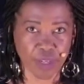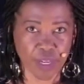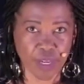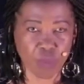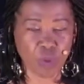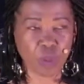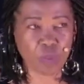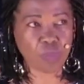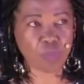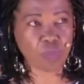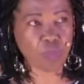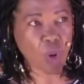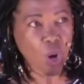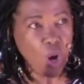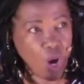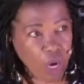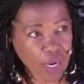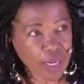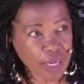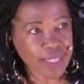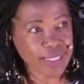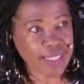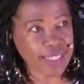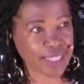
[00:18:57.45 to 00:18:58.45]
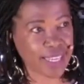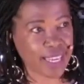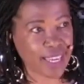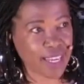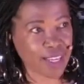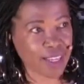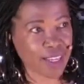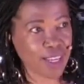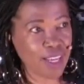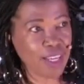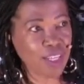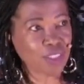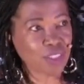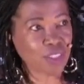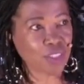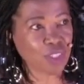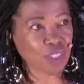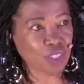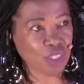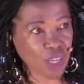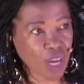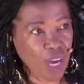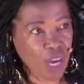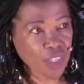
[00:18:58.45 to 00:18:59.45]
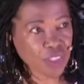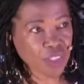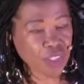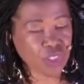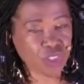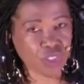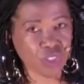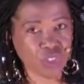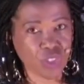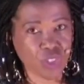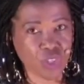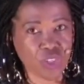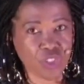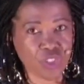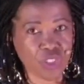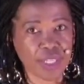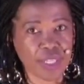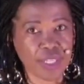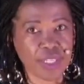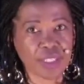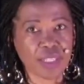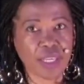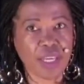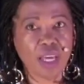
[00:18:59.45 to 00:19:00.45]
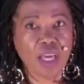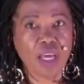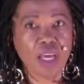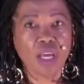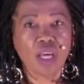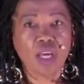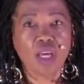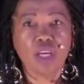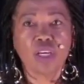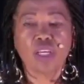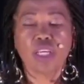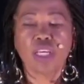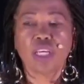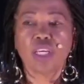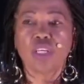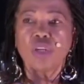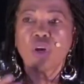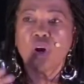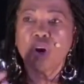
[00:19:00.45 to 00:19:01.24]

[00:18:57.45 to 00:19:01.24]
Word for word: And what Paul is saying to the Colossians church is, in